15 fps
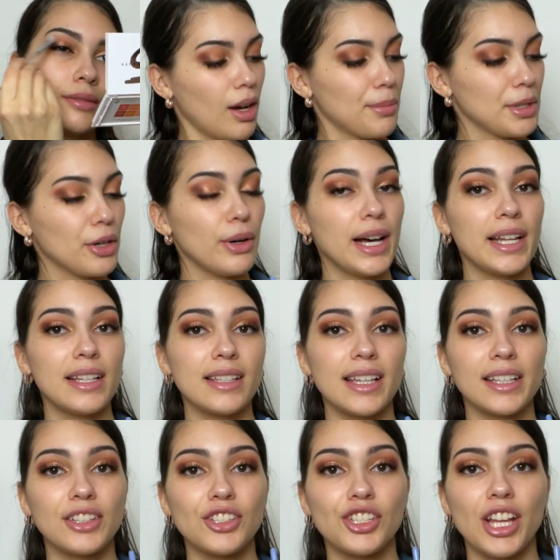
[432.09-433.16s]
I'm gonna go ahead and take
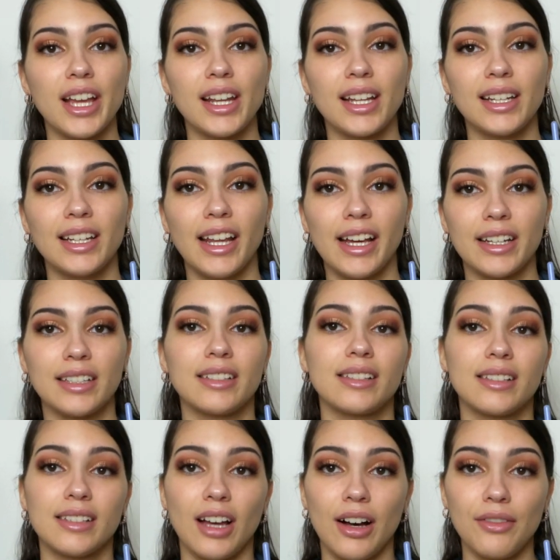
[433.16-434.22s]
the shade Nana
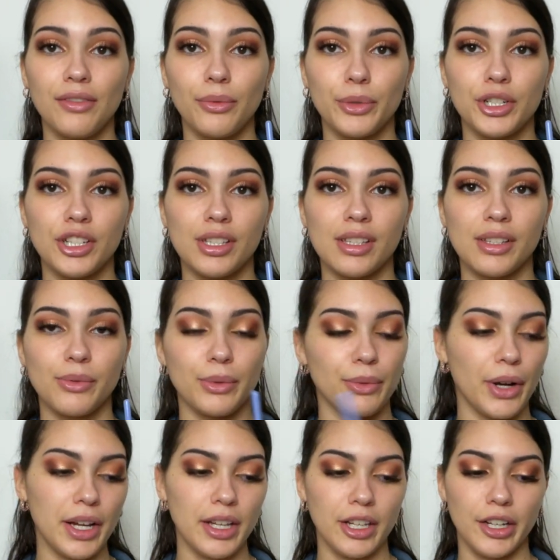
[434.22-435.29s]
Stuff, which is this one
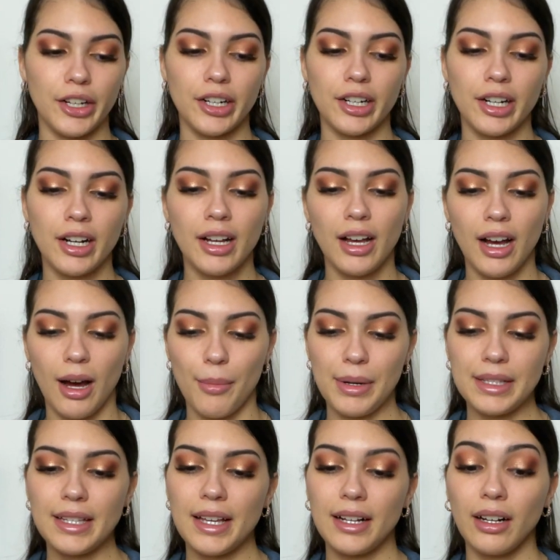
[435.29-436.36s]
right here. I'm gonna
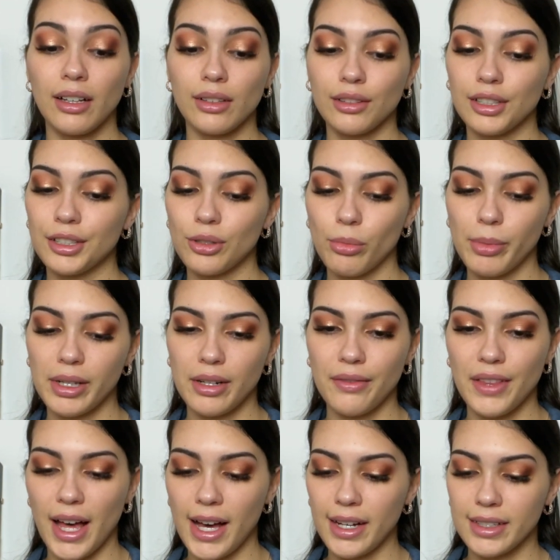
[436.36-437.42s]
take a little bit of
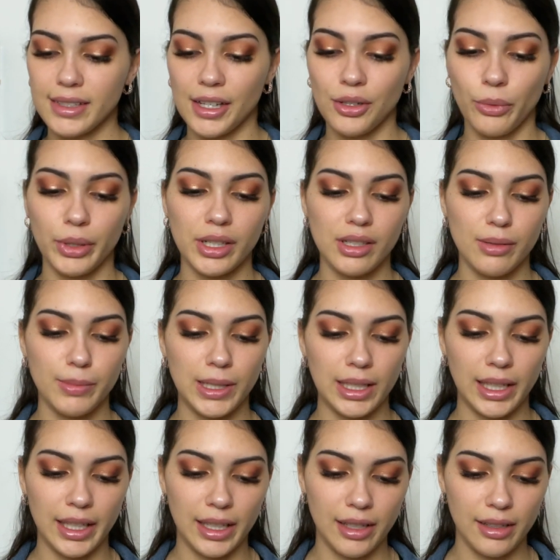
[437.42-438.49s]
that because I don't want it to be
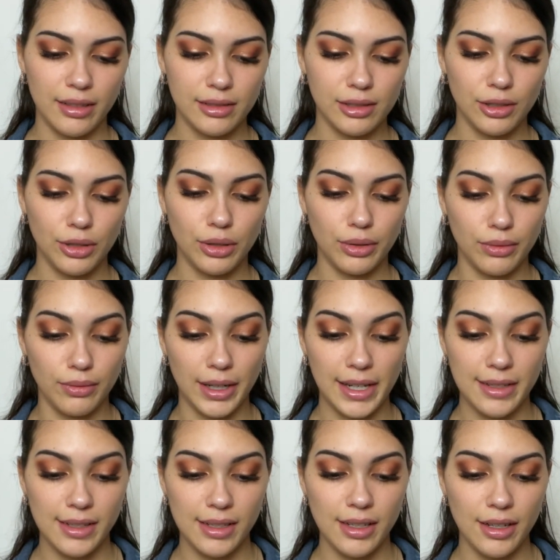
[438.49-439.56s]
like
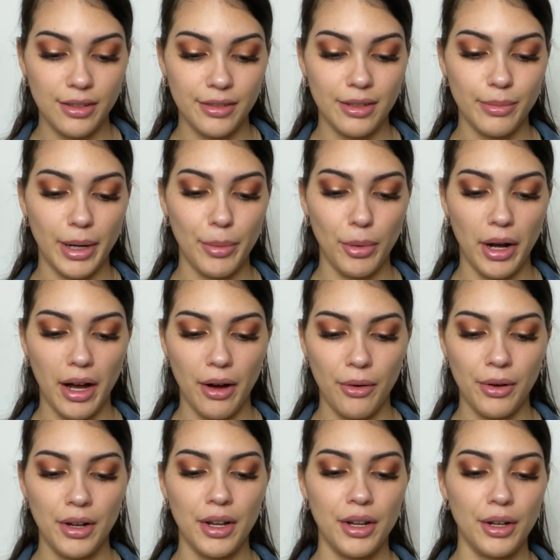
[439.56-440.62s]
crazy under my brow,
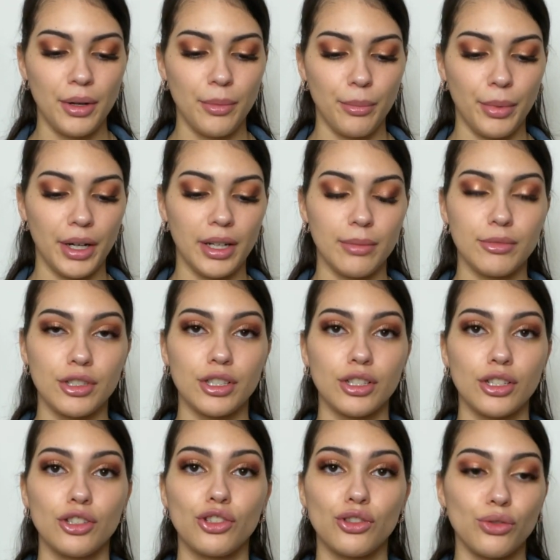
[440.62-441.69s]
but I'm just
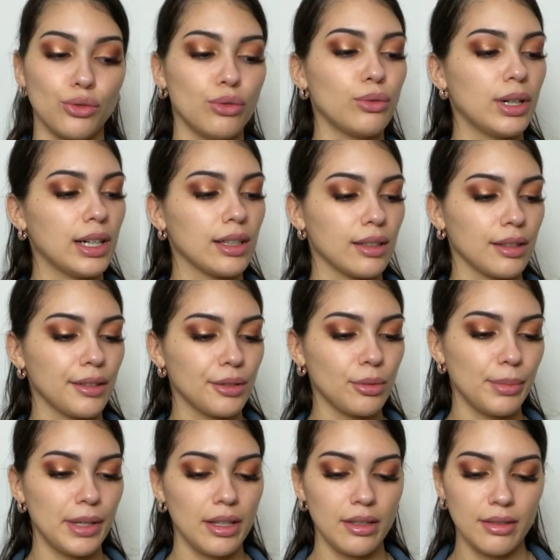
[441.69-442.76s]
gonna do a little
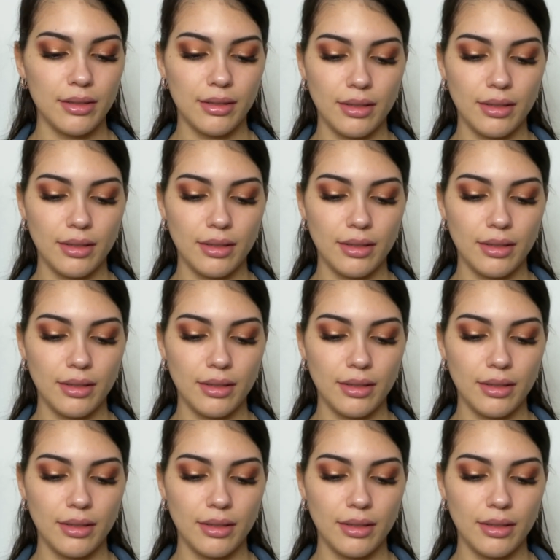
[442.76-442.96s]
bit.